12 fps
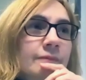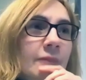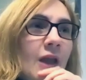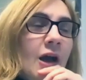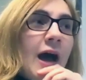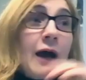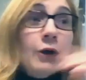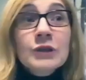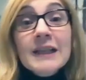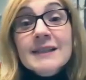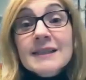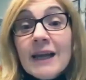outlets
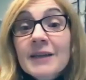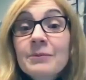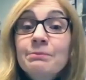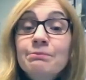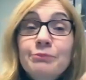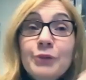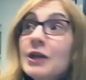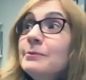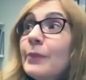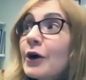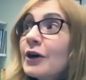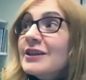like
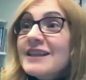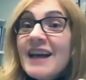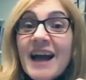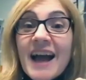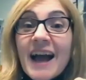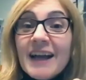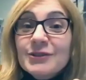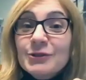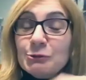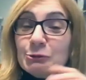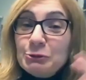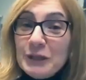Breitbart had
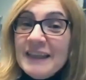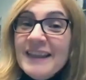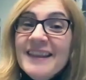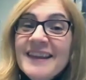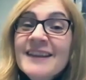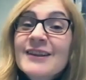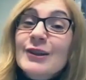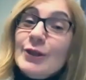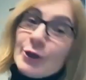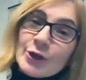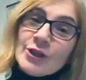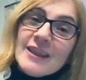really
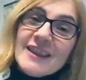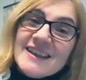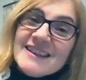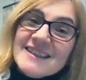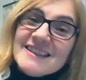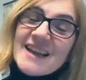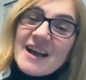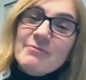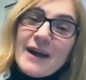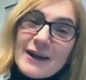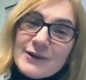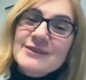learned this
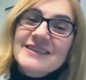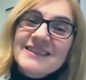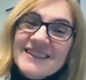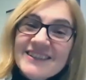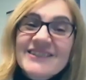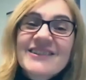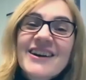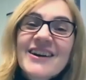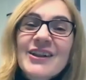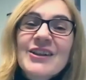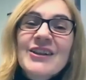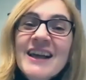about
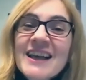Google.